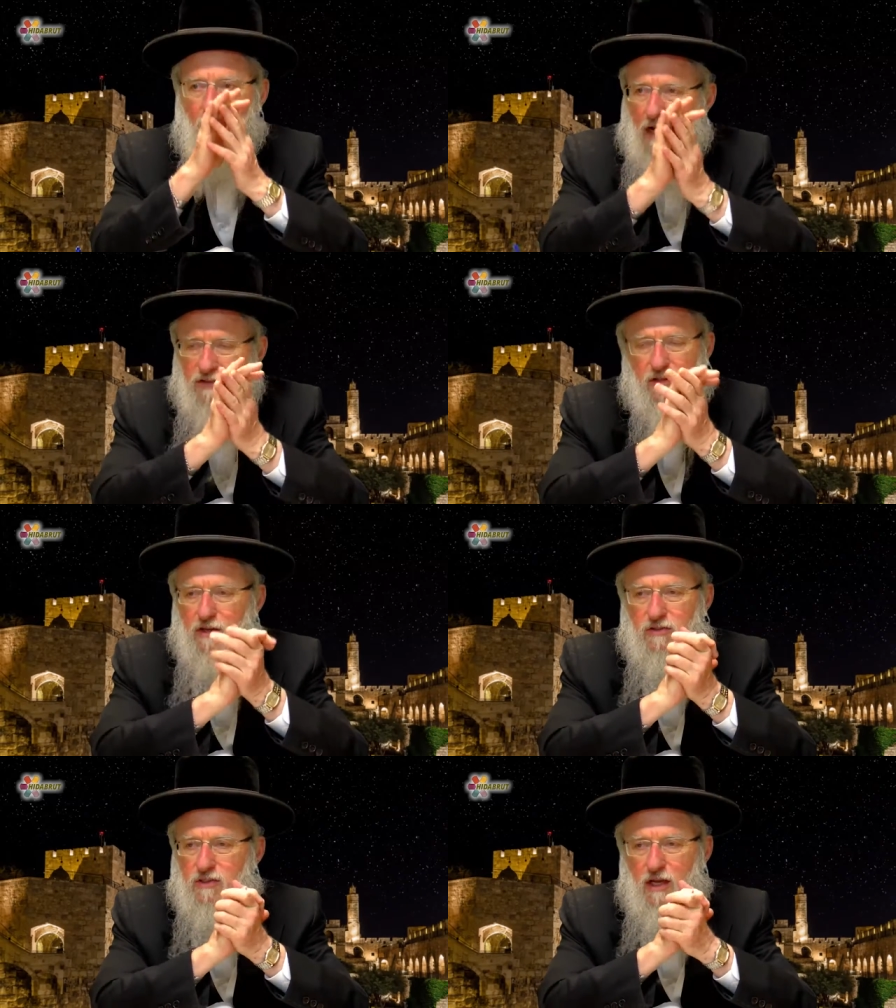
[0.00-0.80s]
Isaac
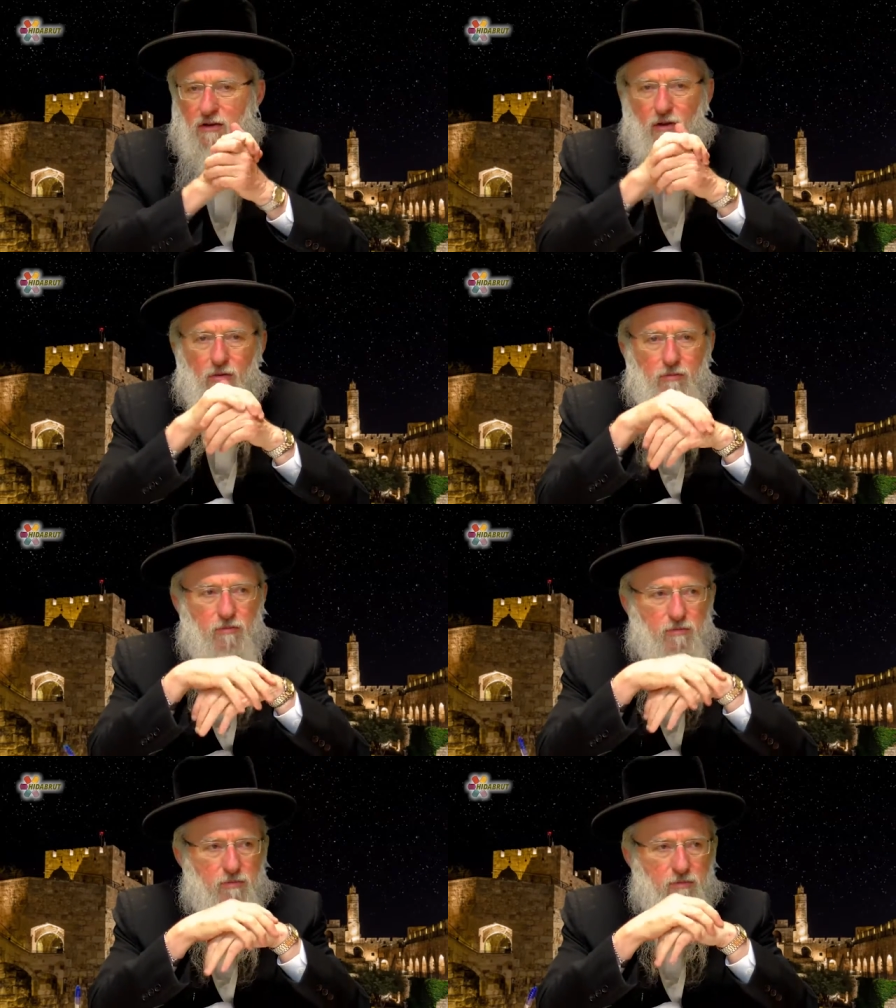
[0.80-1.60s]
doesn't stand alone.
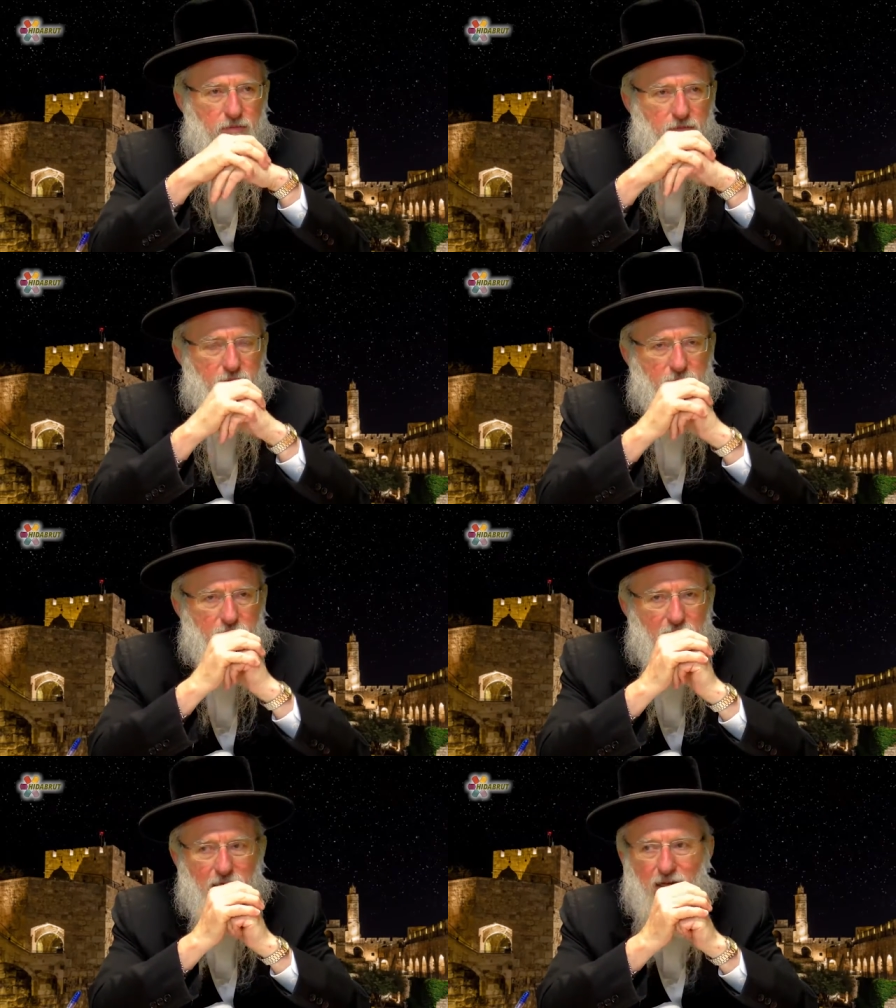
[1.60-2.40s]

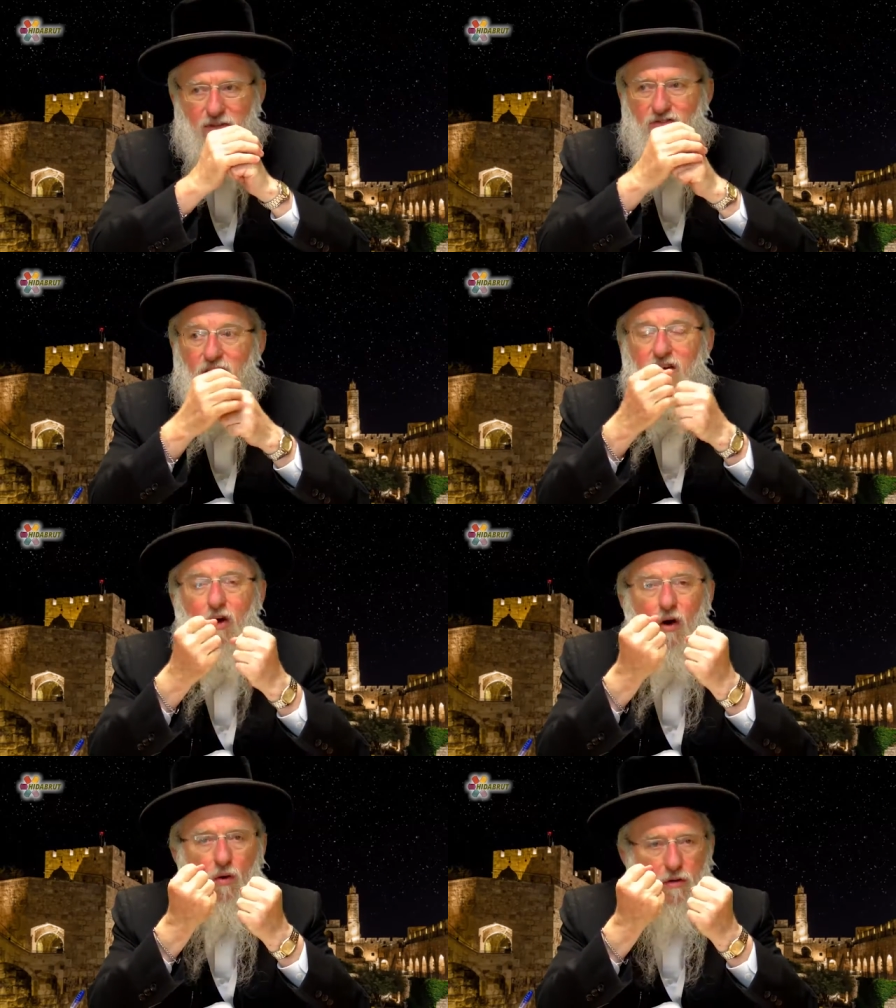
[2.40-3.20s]
He gets in
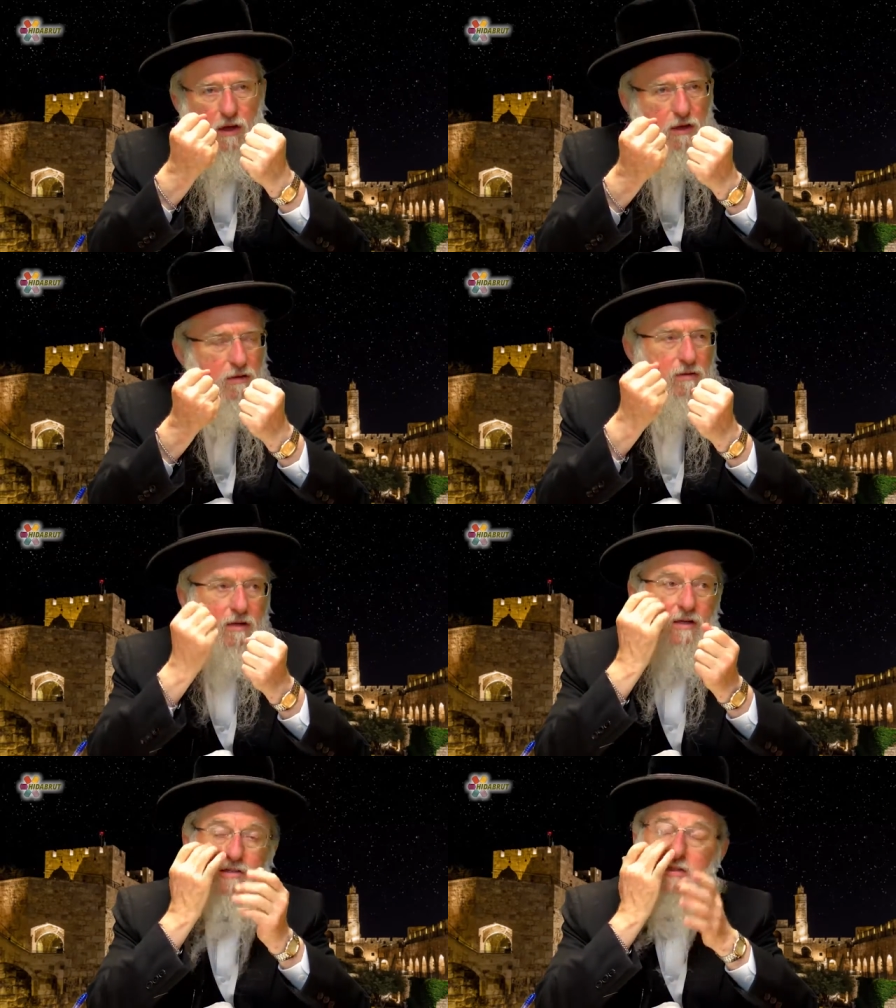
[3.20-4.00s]
only
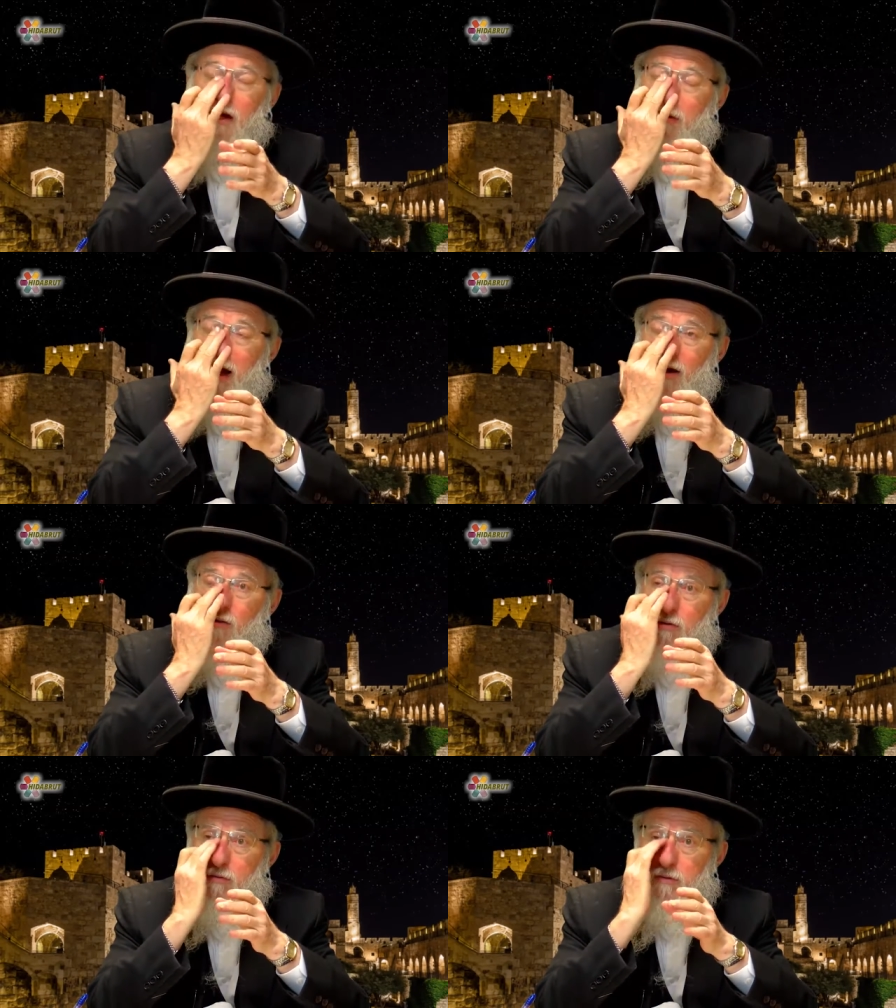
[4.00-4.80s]

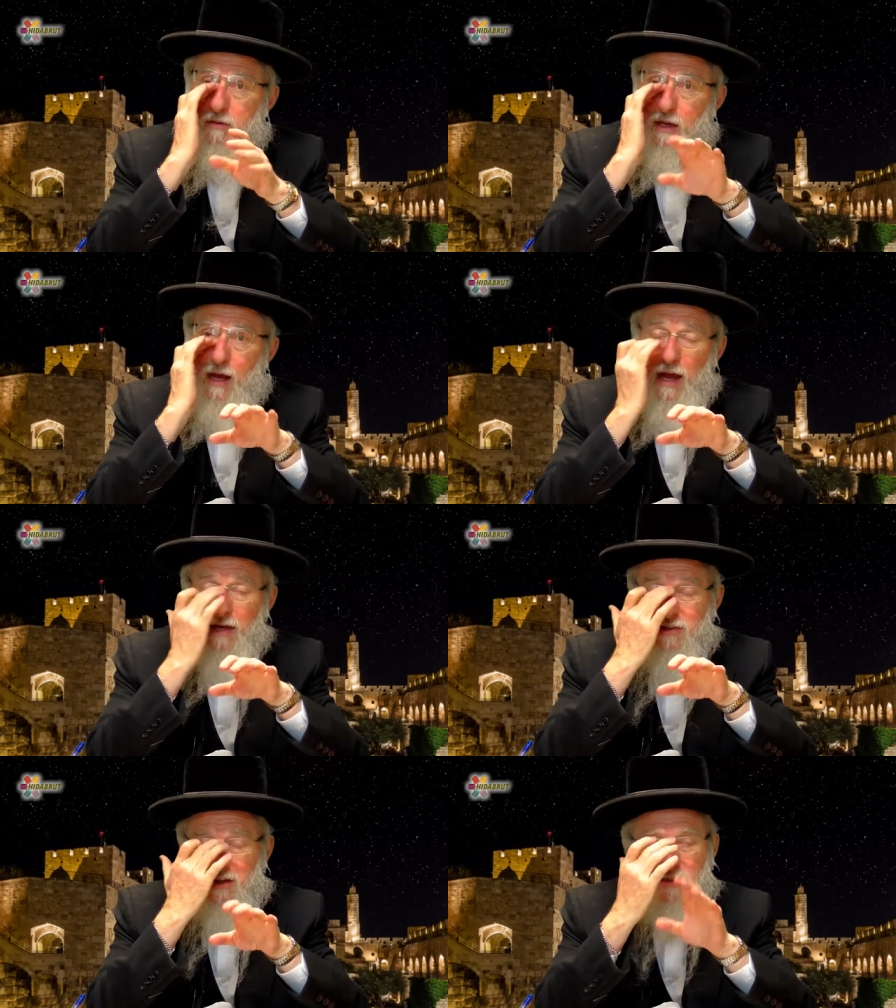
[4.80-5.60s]
somehow
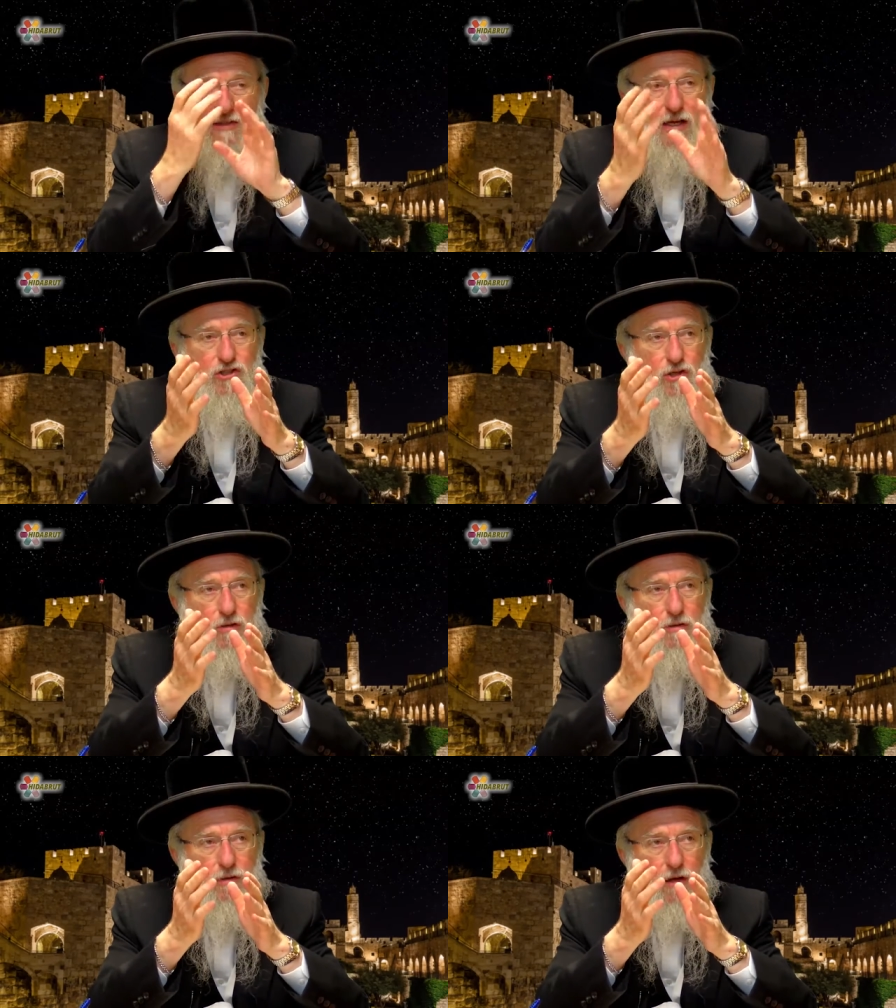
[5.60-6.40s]
as an
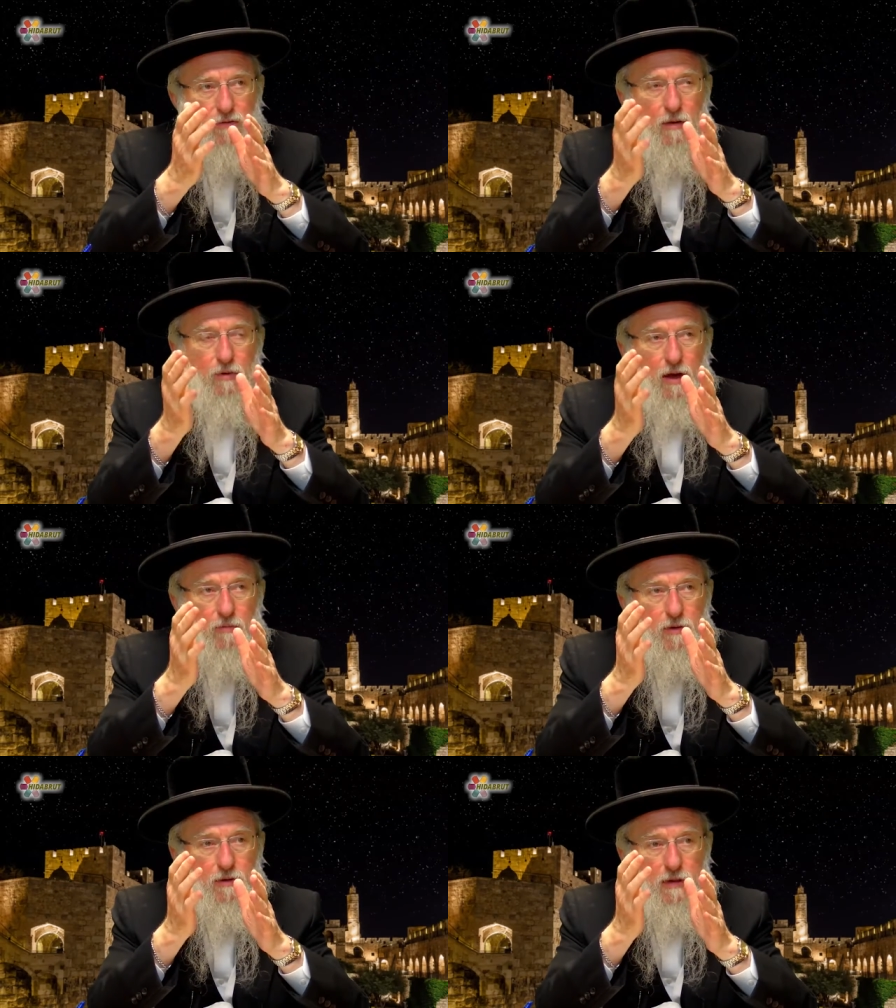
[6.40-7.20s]
extension of Abraham.
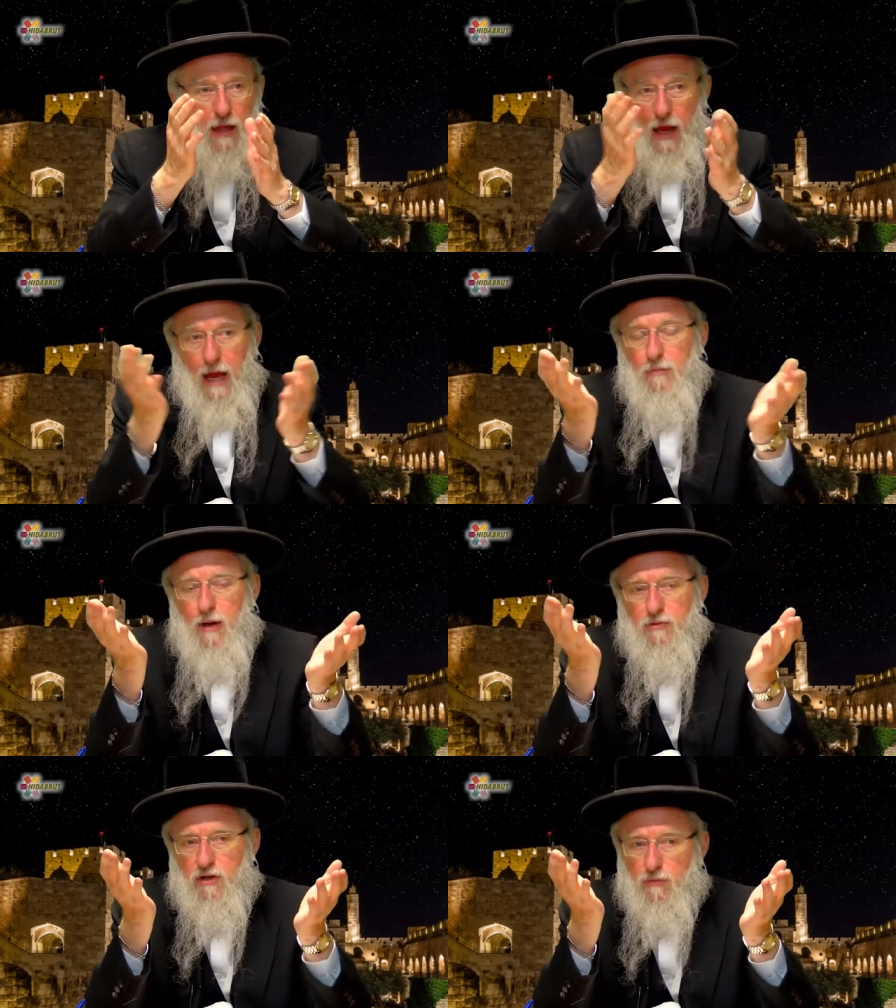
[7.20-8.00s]

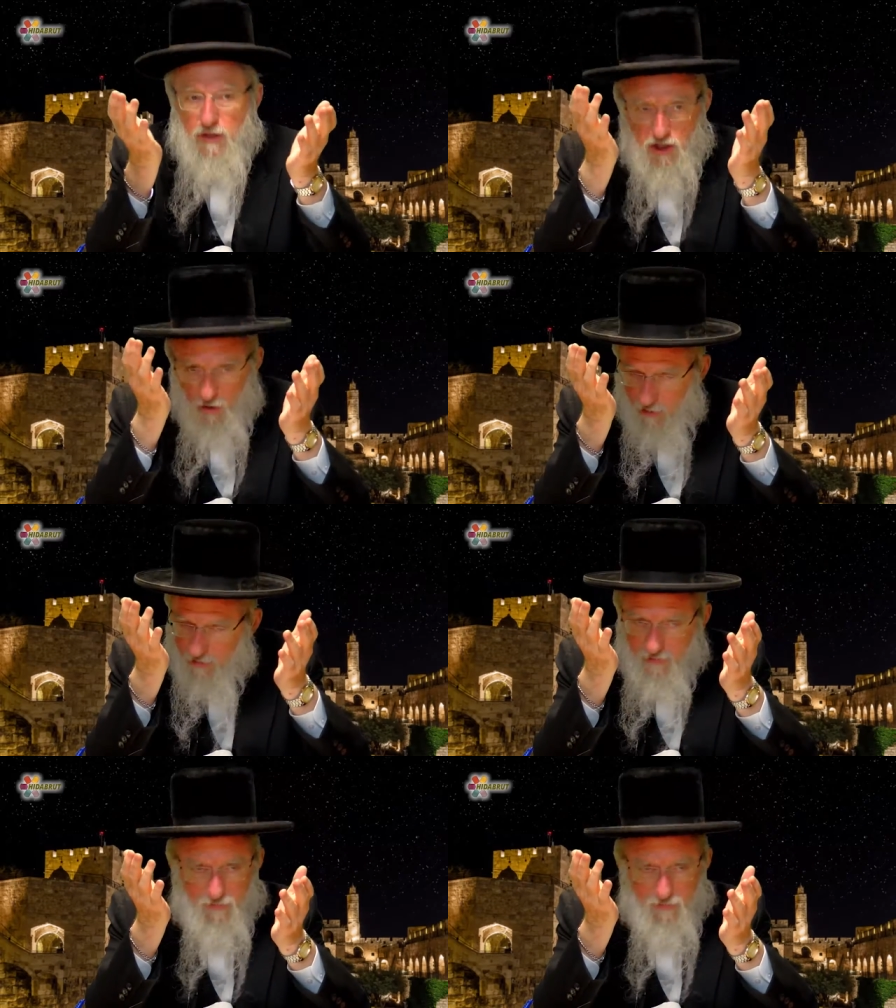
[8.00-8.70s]
Abraham's an original.